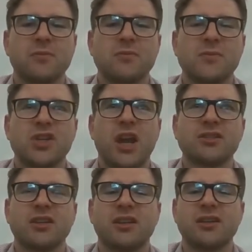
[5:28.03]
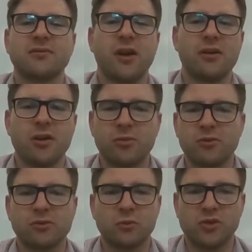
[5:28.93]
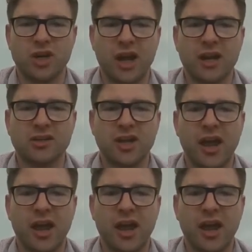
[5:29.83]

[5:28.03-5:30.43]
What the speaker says: changing these variables will change